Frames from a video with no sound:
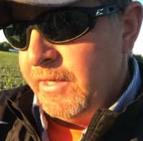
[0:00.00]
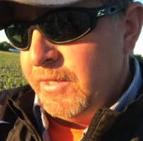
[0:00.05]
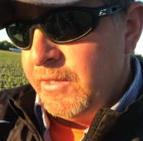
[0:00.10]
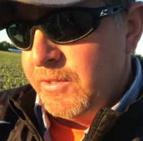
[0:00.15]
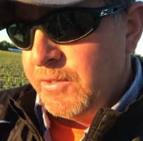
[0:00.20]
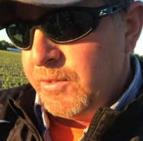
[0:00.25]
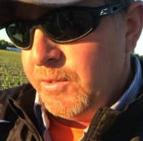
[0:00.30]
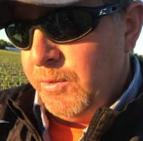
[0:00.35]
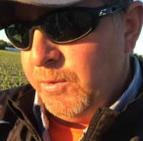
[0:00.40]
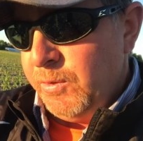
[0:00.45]

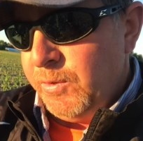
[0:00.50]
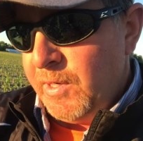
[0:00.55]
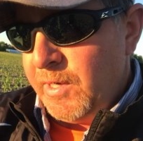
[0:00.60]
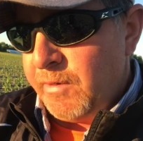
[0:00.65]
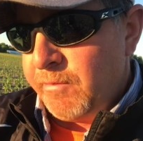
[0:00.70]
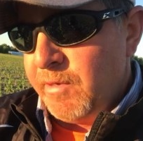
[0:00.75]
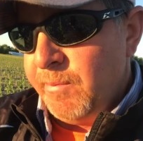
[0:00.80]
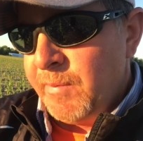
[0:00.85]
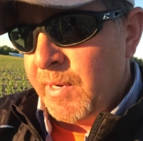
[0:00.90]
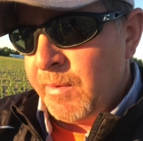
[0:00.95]
So
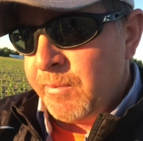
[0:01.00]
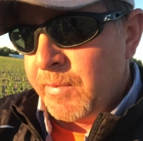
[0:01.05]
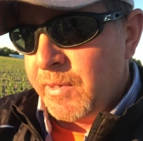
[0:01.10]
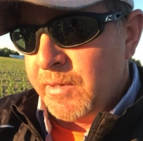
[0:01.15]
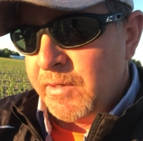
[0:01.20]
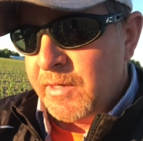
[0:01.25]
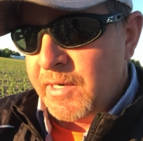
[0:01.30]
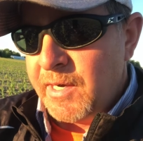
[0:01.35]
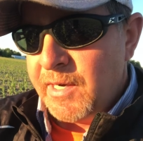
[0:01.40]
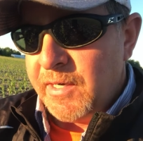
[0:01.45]

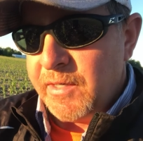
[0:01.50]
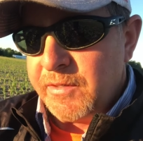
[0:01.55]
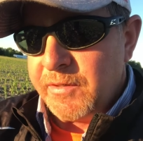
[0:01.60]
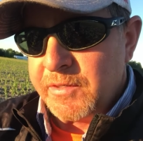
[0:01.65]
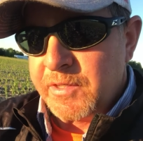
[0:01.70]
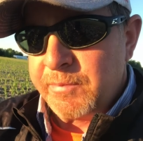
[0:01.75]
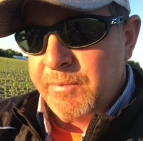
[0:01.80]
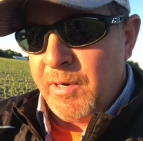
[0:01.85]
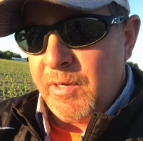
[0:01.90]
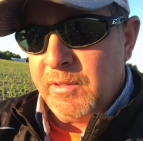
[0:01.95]
remember,
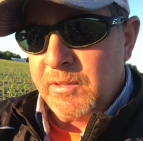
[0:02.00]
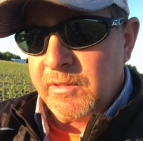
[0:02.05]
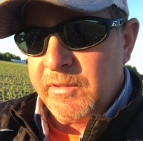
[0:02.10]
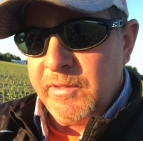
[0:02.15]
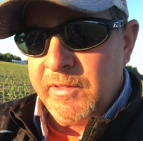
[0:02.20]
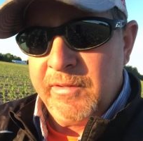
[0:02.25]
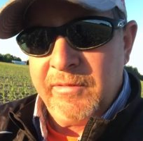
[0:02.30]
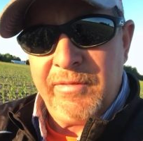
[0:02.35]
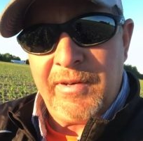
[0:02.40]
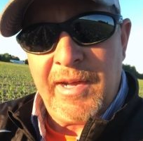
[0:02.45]
smaller
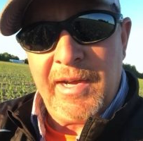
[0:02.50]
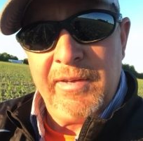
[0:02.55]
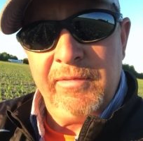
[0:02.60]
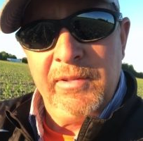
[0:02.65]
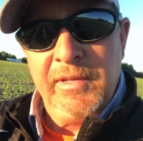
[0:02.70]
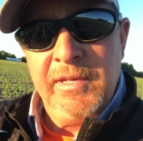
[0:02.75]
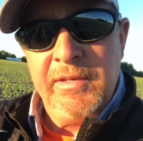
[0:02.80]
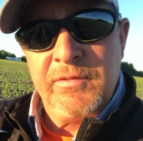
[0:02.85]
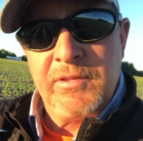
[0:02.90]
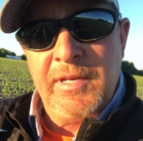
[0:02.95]
than 5
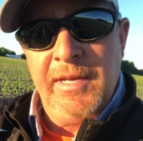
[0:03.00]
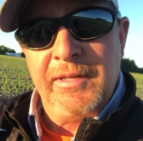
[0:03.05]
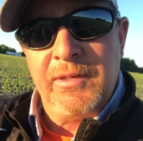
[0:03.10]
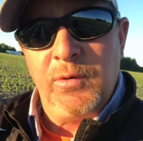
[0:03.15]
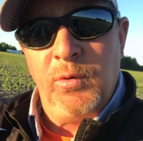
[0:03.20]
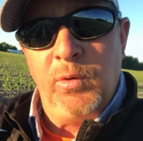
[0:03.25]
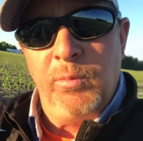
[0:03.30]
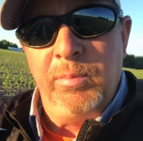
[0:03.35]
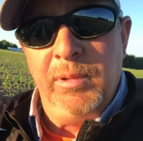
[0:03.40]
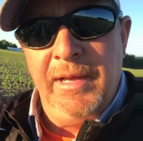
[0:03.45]
leaves, take
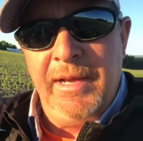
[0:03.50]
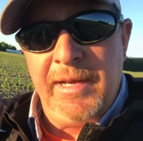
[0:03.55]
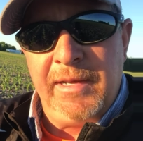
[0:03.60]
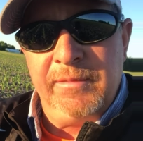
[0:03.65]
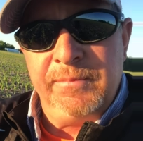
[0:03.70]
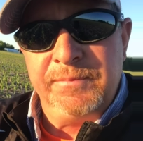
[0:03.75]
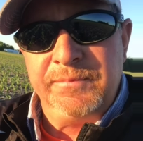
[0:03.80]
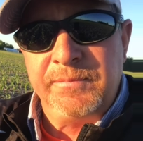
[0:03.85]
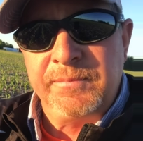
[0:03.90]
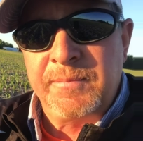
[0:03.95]
the whole plant.